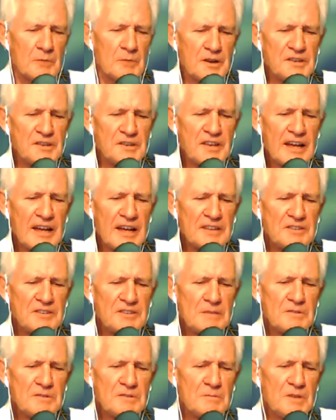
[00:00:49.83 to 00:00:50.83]
But his hat
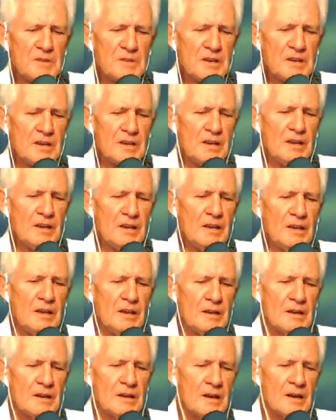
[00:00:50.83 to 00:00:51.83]
seemed to
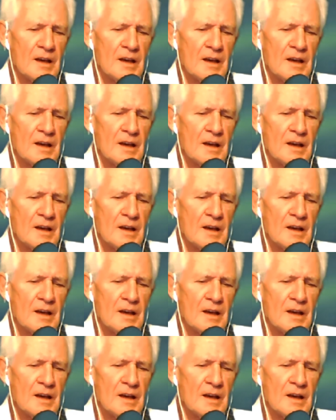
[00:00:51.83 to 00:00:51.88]
me